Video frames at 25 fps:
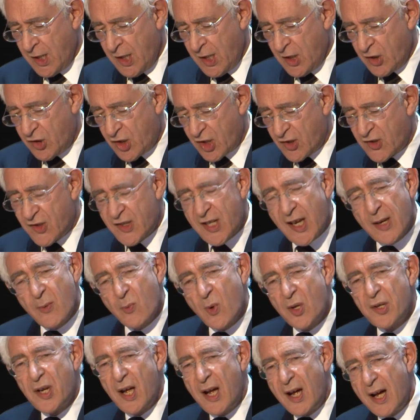just say
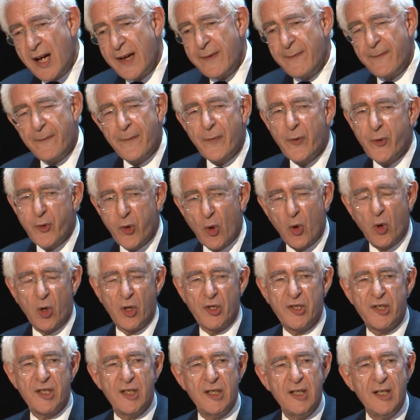what I've
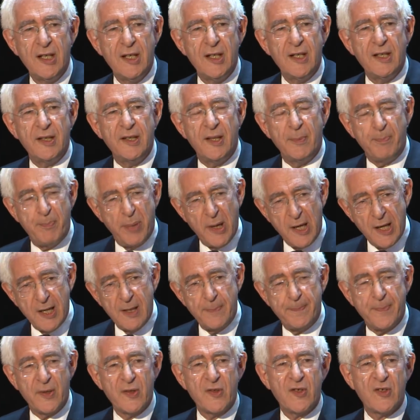thought the
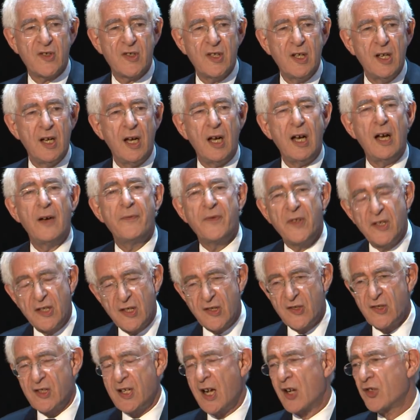purpose of the
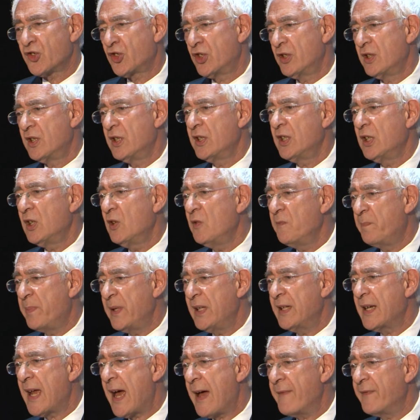discussion that you've
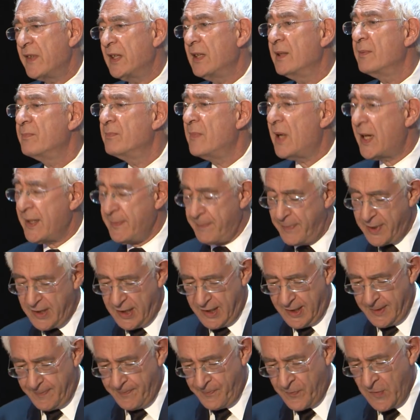been having might be.
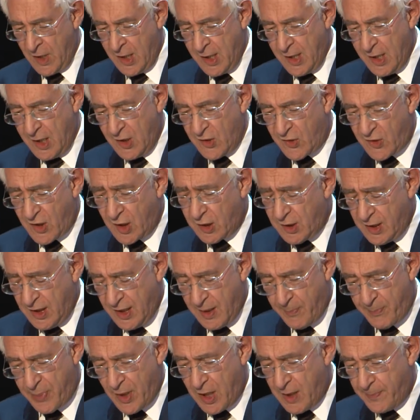Certainly a
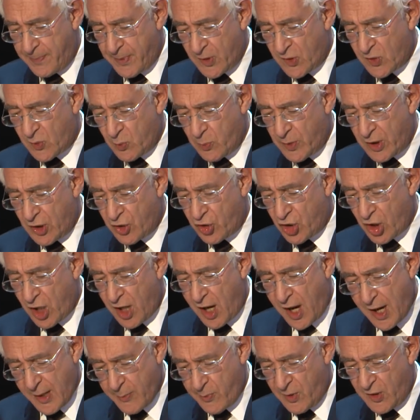purpose which
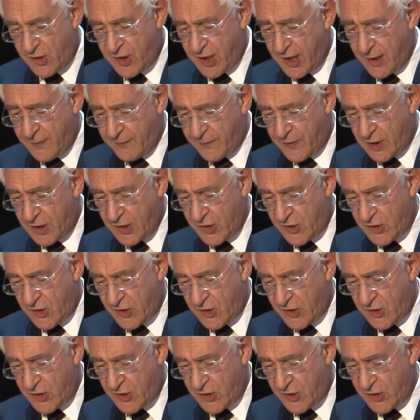I would take very